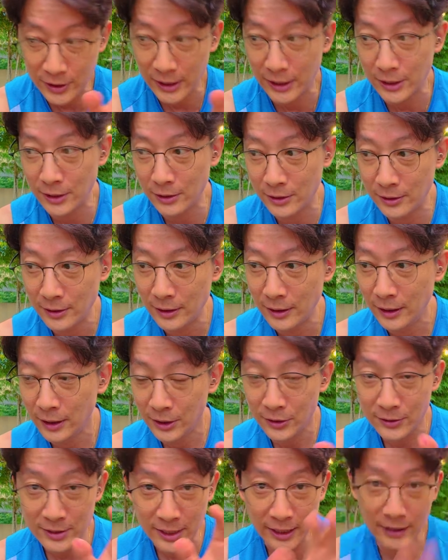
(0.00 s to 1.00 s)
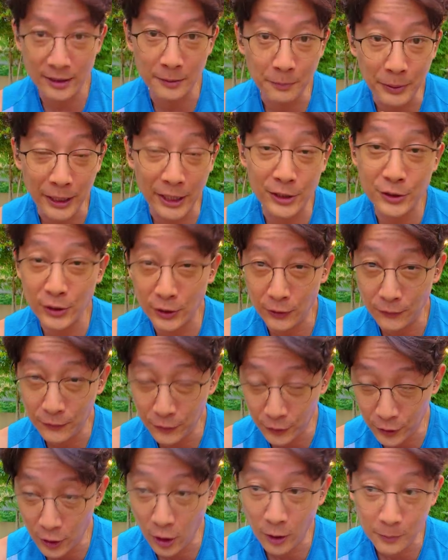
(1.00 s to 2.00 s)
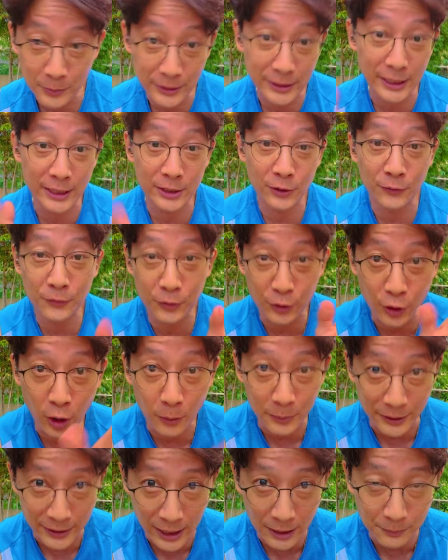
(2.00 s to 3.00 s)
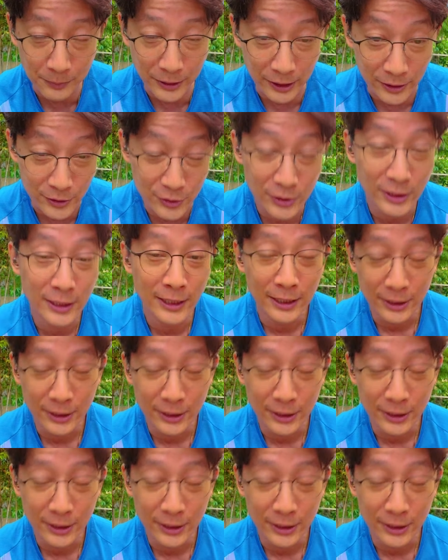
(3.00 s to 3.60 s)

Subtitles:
and you take the page that you photocopied and you photocopy that page,